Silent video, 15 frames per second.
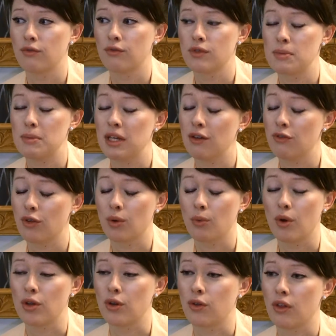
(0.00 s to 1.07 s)
Speaking for the
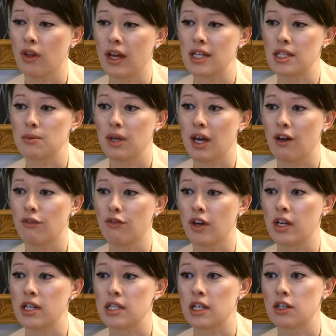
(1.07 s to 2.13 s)
World Youth Alliance, we have
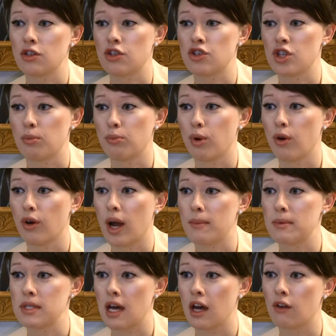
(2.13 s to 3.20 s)
various internship
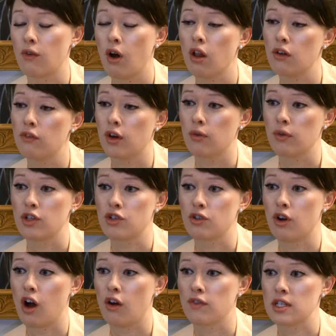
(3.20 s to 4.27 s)
programs out of all of our regional
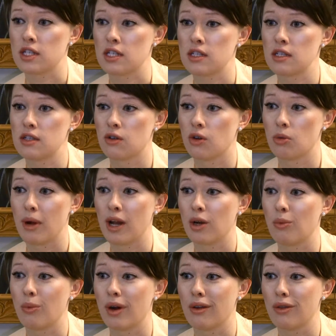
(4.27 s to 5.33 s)
offices. So no matter
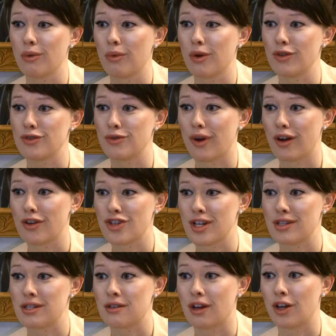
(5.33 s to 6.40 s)
where in the world you are,
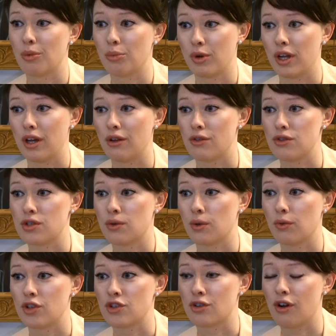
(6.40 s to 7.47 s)
chances are you're pretty close to a
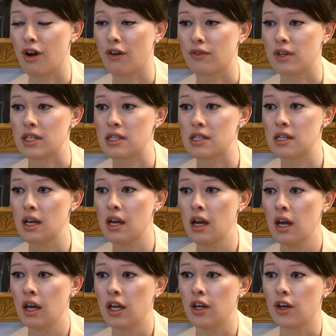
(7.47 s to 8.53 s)
regional office.
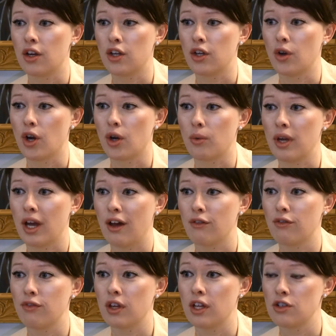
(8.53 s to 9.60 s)
Here in New York, we have
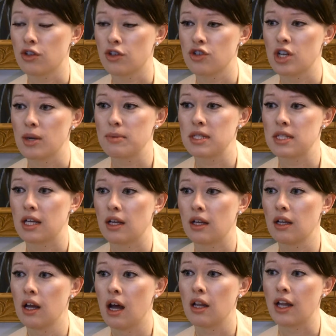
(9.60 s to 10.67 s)
internships that
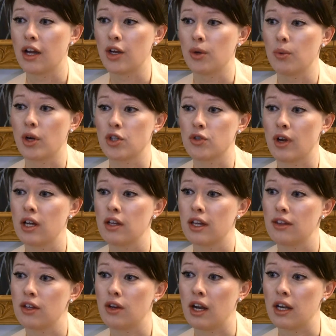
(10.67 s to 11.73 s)
allow you to work directly
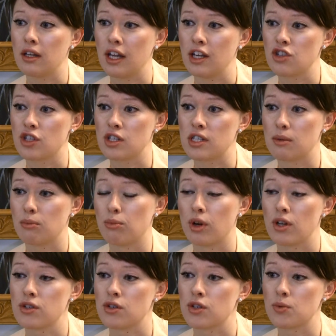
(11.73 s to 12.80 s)
at the United Nations. In
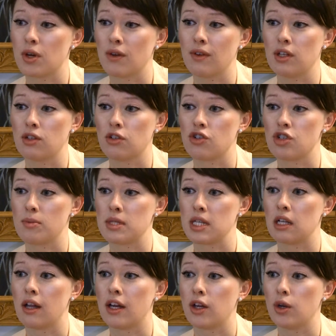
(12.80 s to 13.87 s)
Brussels, we have internships that
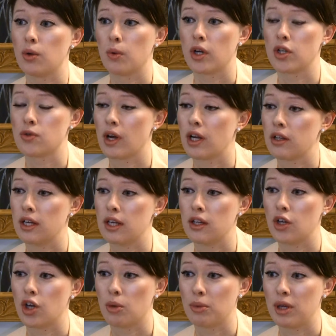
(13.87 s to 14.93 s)
allow you to work directly in the
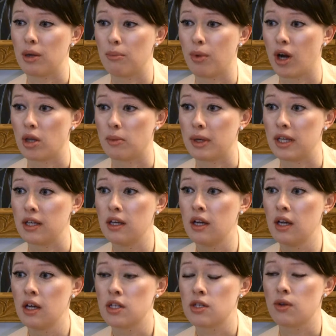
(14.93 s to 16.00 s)
European Parliament.
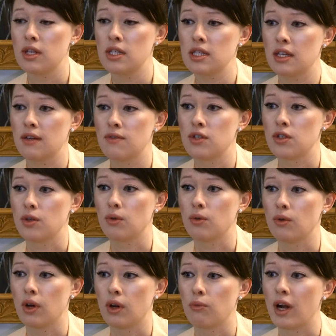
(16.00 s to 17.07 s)
So this gives
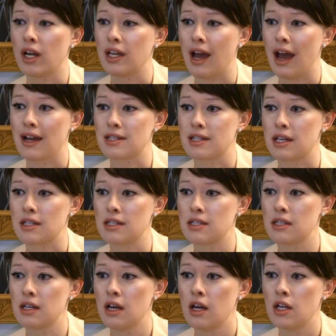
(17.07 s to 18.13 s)
you ready
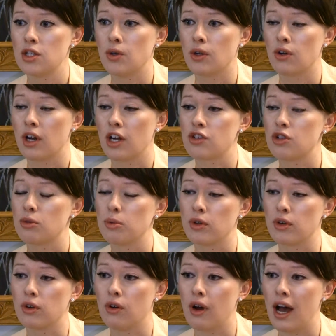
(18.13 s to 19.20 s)
access to international
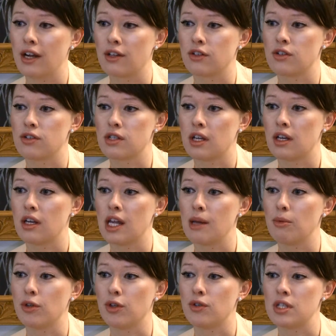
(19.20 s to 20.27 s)
political actors and
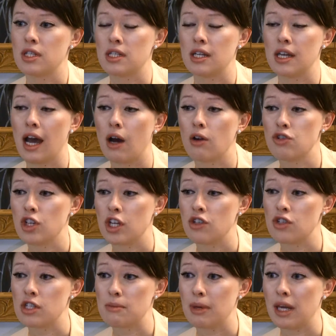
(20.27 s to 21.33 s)
enable you to see how change
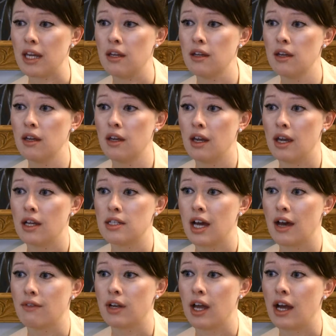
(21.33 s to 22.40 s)
is made and to
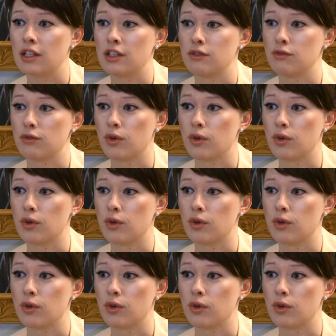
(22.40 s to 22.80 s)
have an active